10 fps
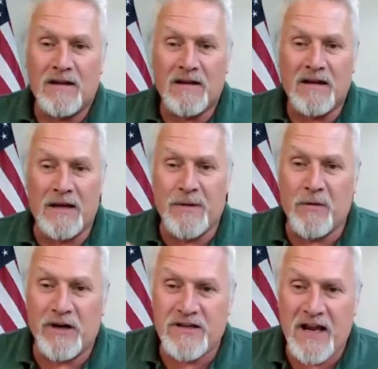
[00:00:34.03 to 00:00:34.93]
anybody
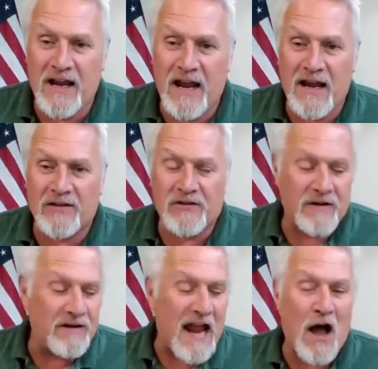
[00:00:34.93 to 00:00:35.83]
want to take a guess at
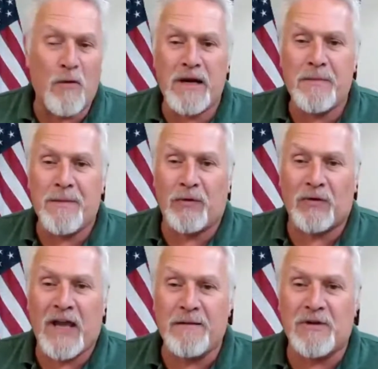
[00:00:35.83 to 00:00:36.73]
how many people
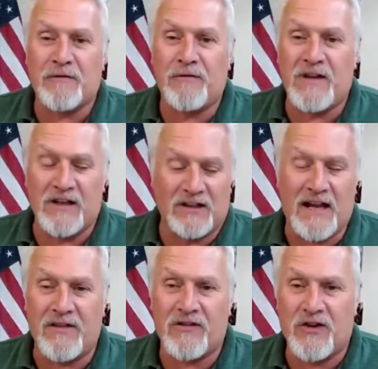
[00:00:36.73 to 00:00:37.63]
came to field day
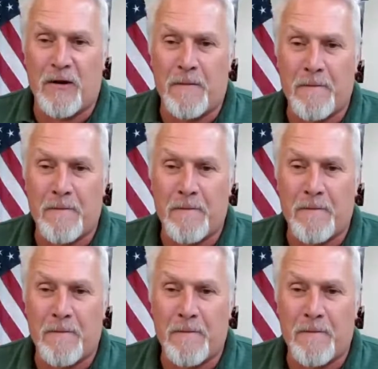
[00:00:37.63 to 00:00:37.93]
this year?